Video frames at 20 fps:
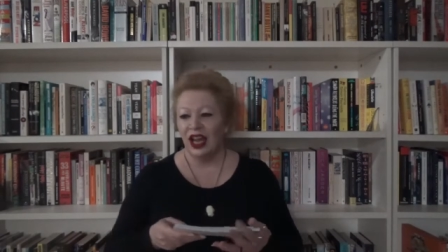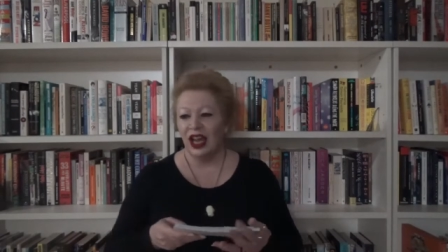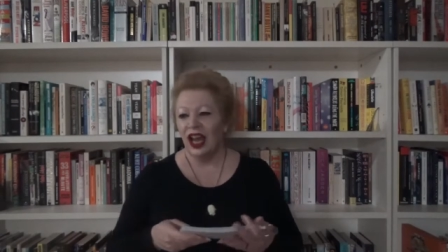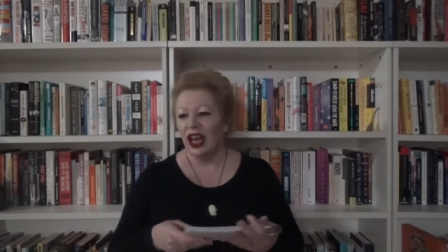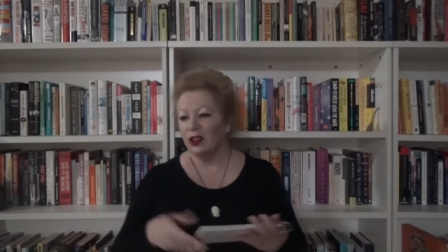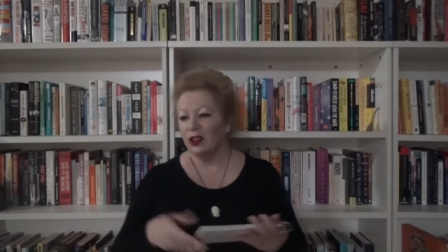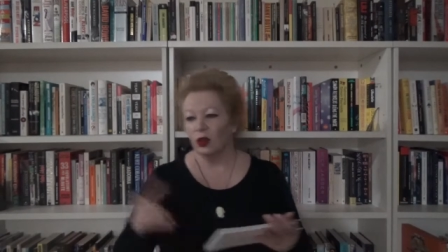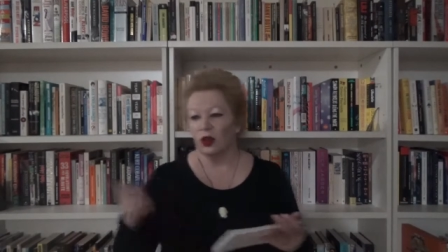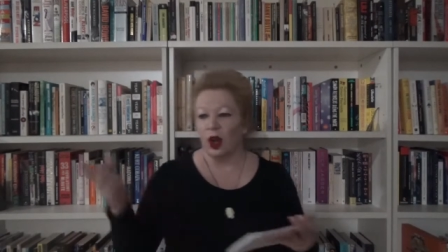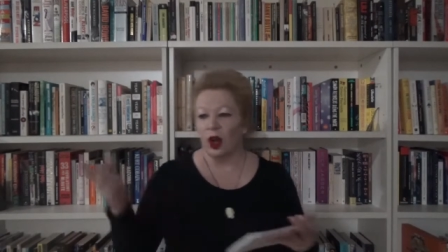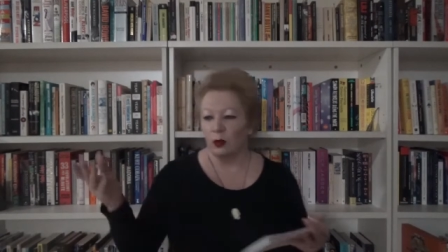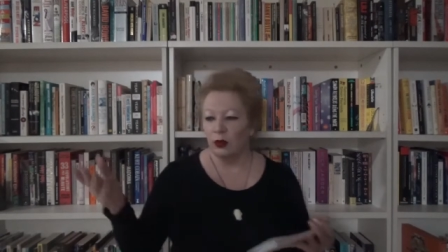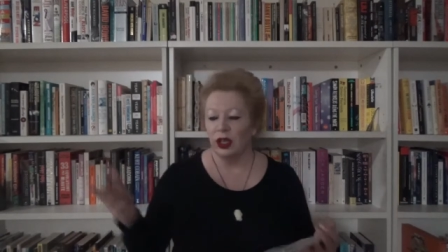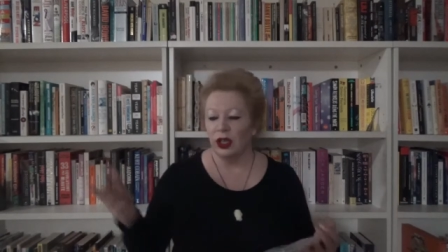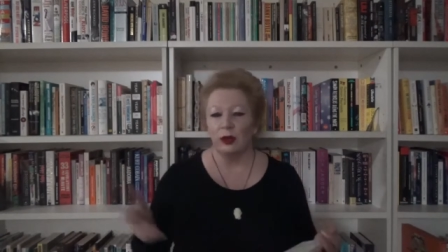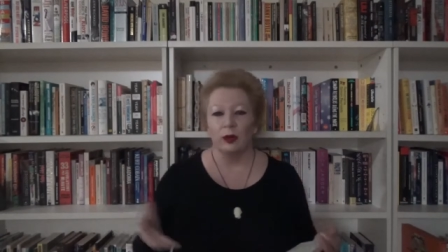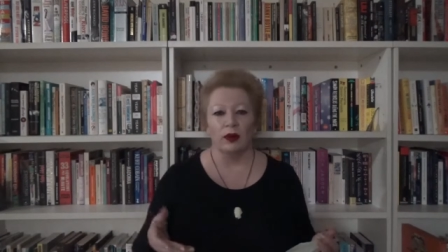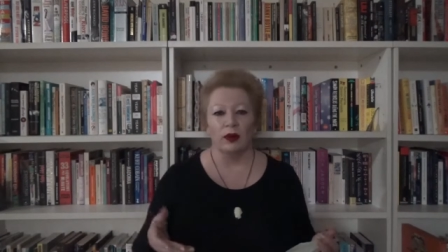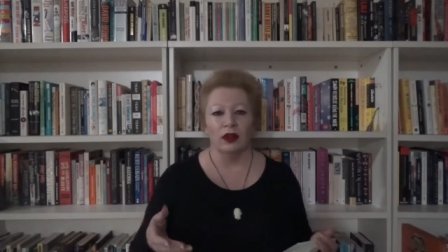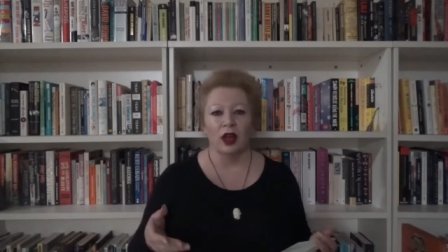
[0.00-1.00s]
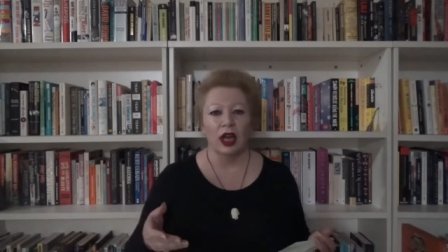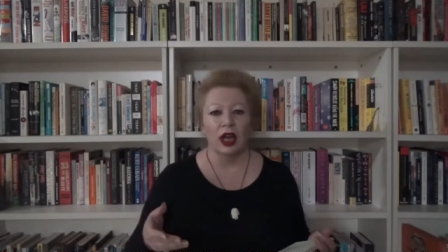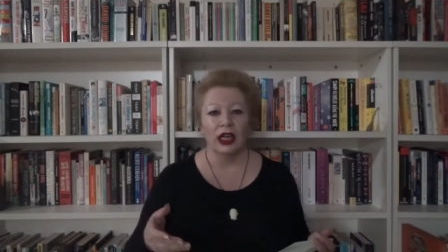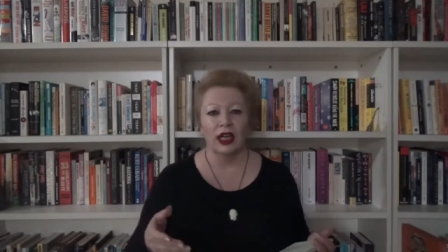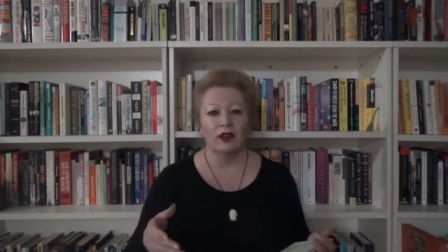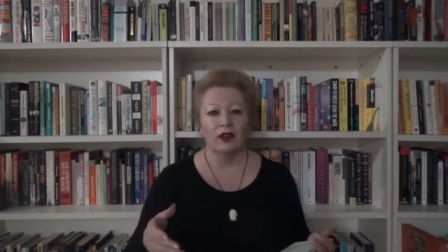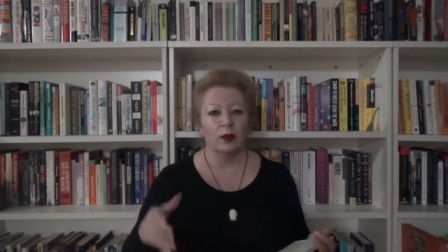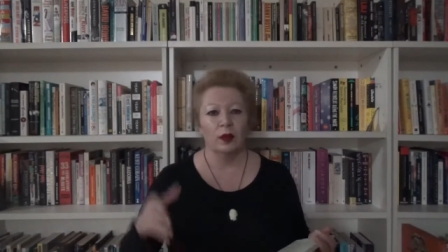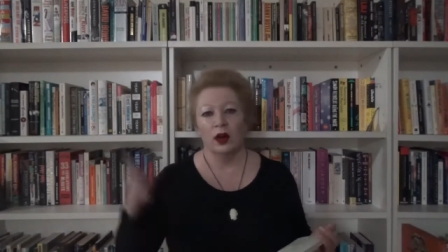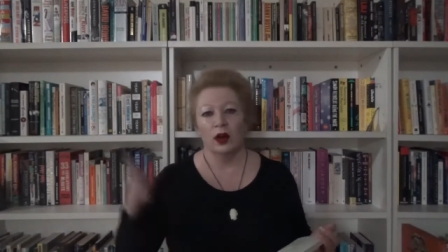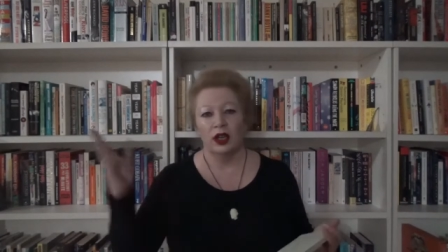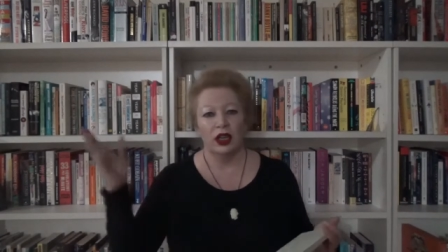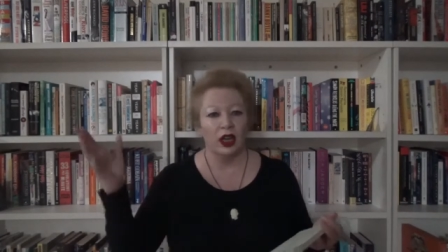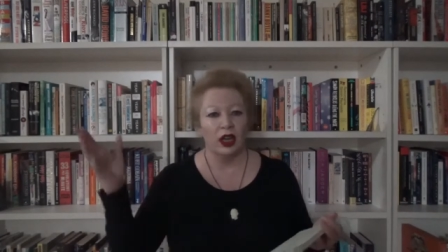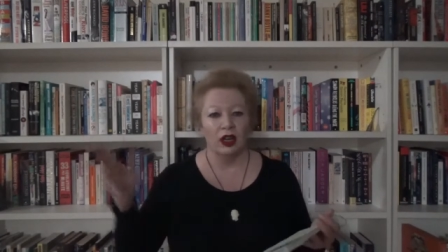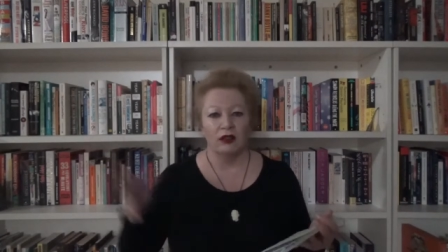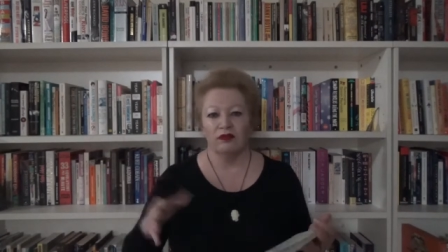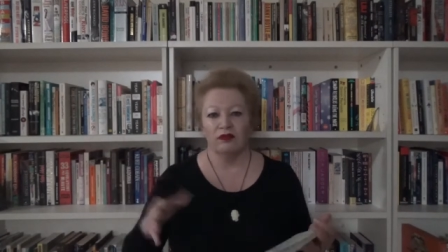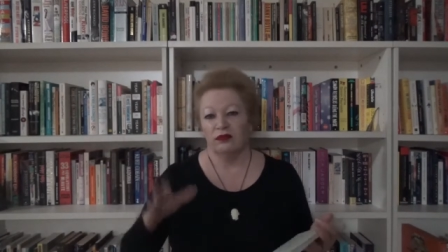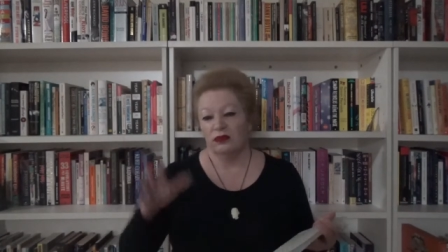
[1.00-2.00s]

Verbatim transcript: And look, I pretty well like everybody. I'm